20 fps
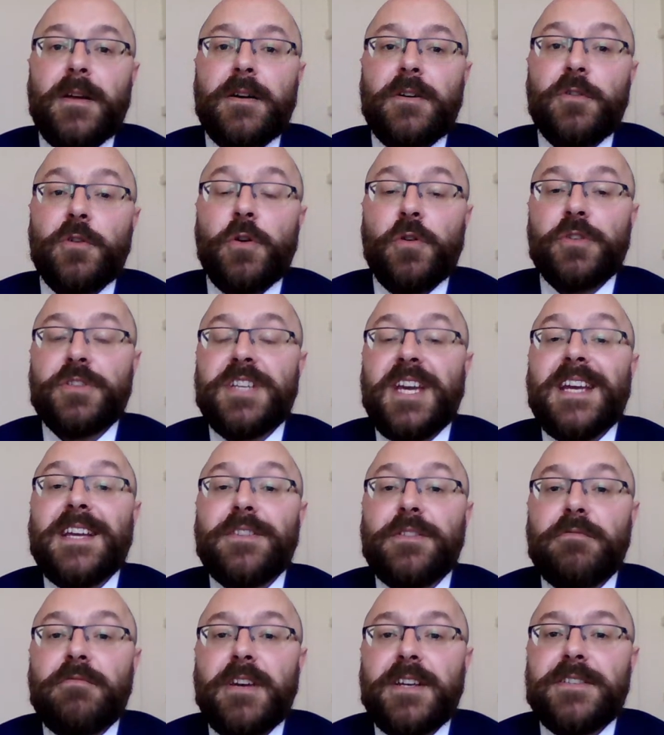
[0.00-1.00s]
or
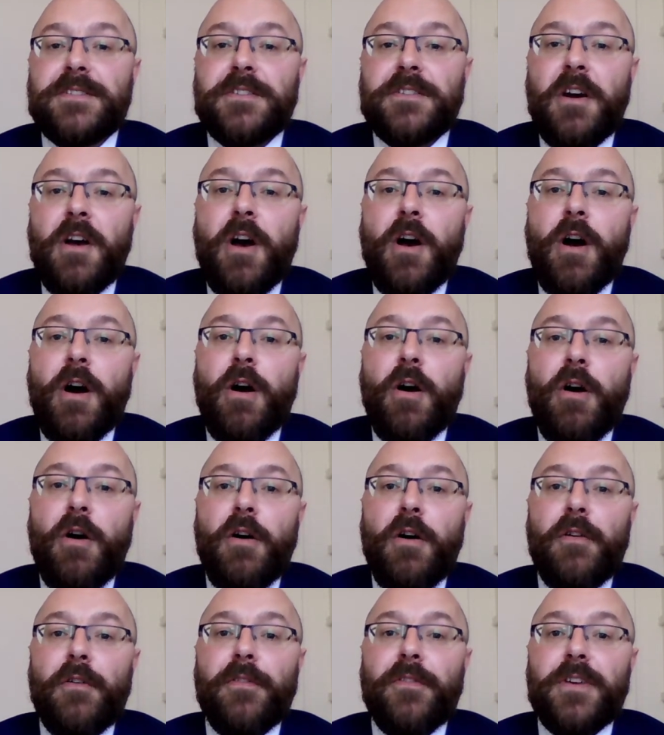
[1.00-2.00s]
take the risk
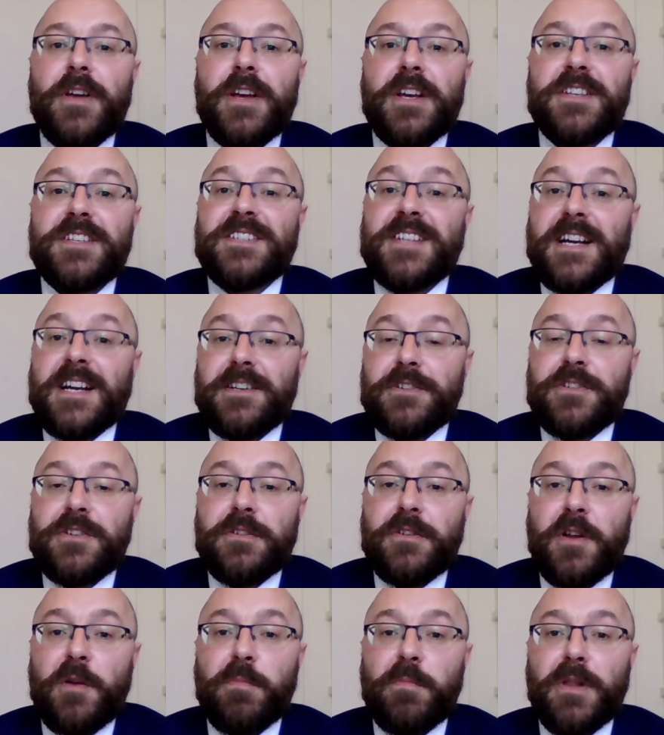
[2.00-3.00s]
of a
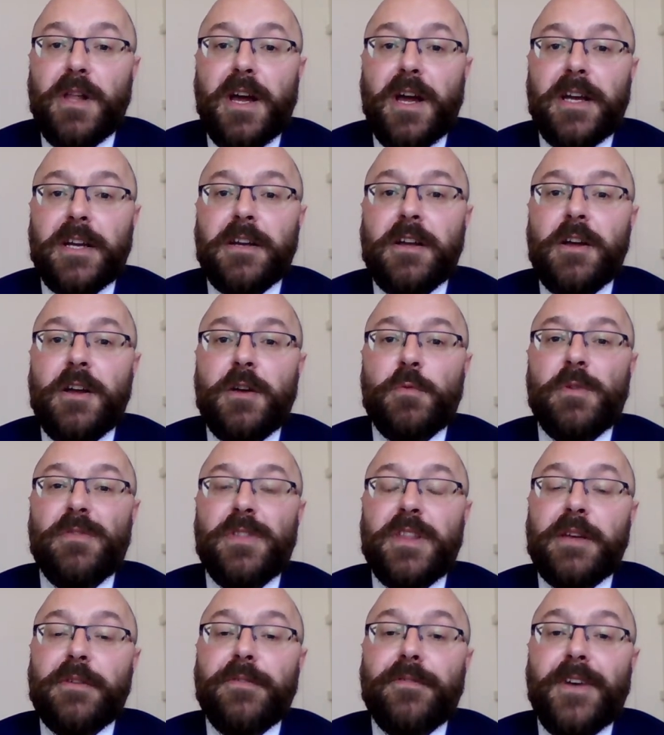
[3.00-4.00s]
sanction applying with
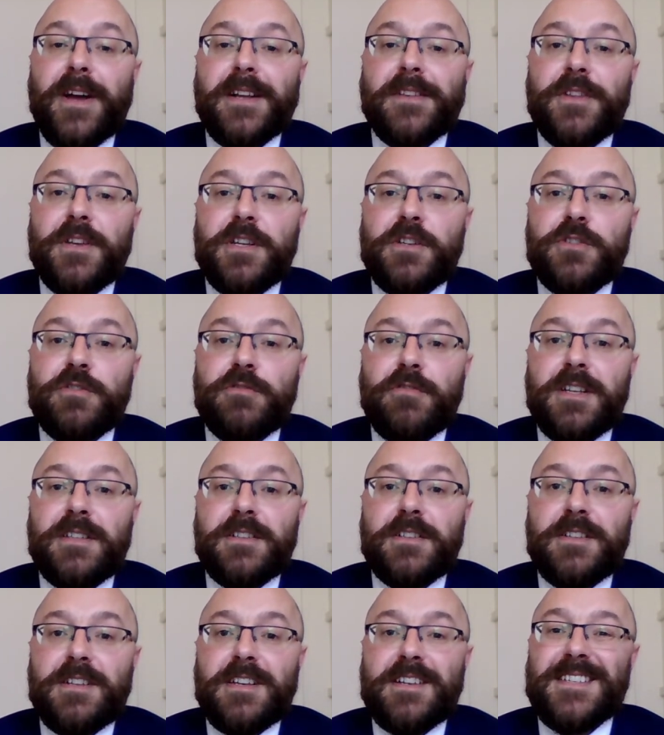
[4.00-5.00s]
the effect that you're
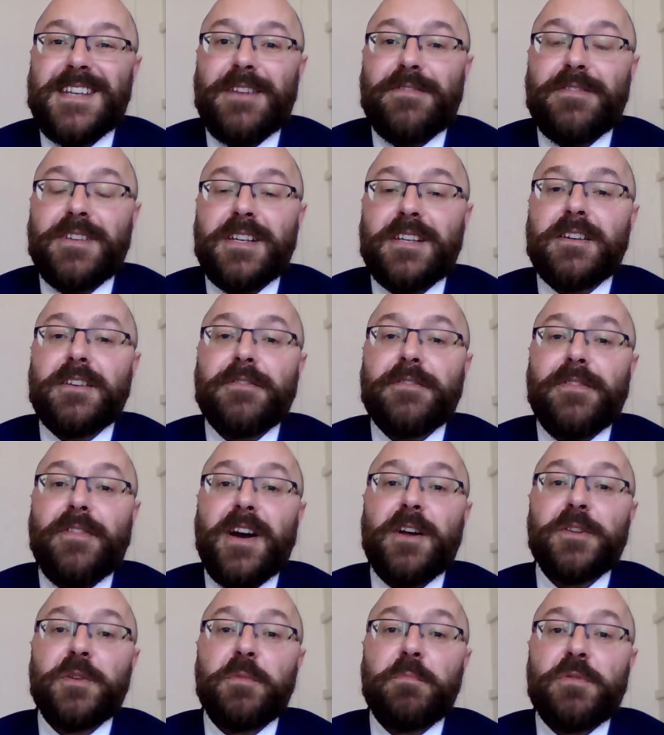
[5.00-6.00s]
treated as having
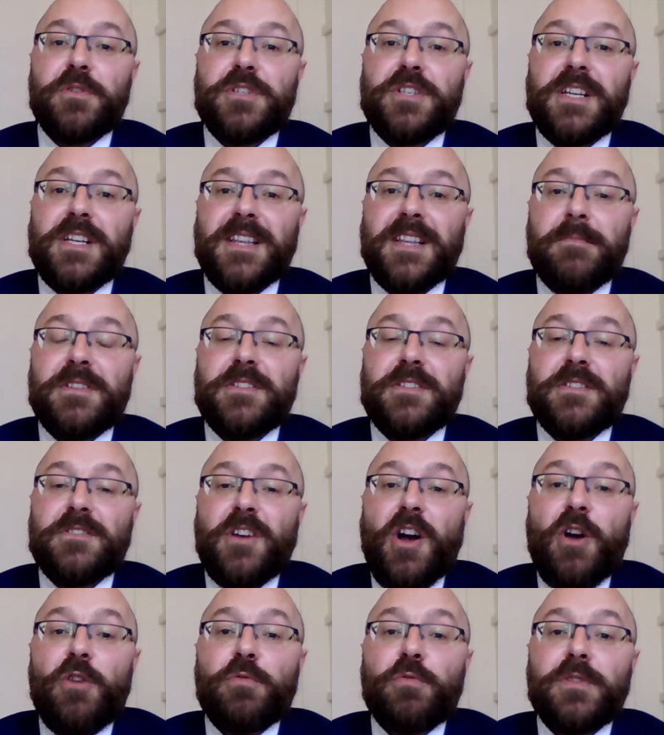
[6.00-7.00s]
filed a budget limited
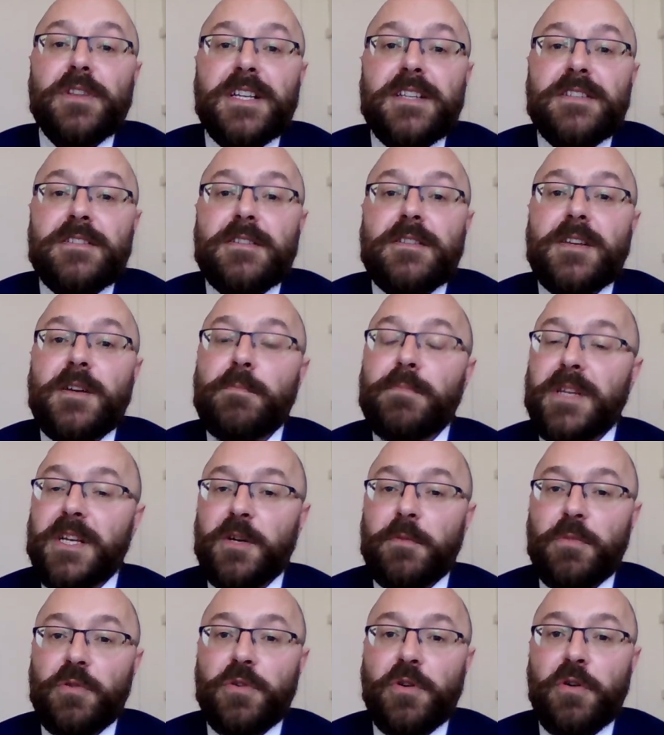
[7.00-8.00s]
only to the
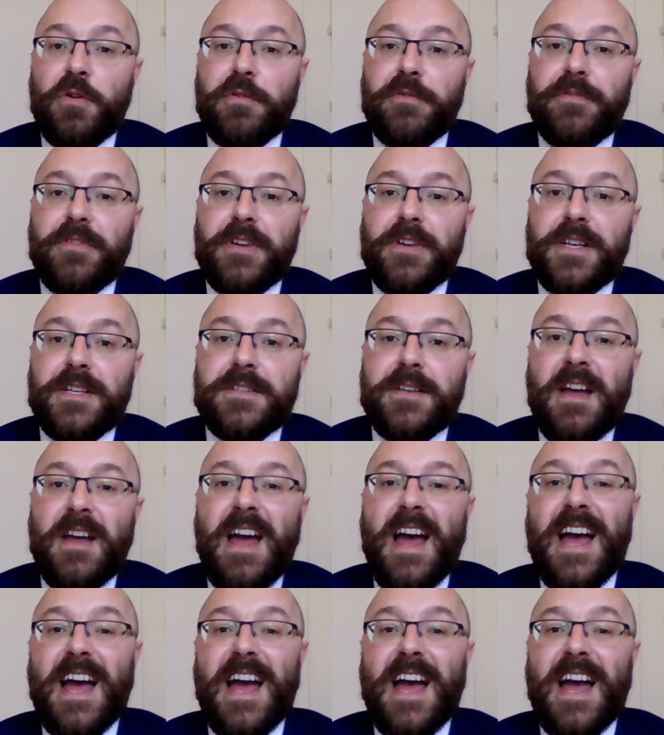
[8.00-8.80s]
applicable court fees.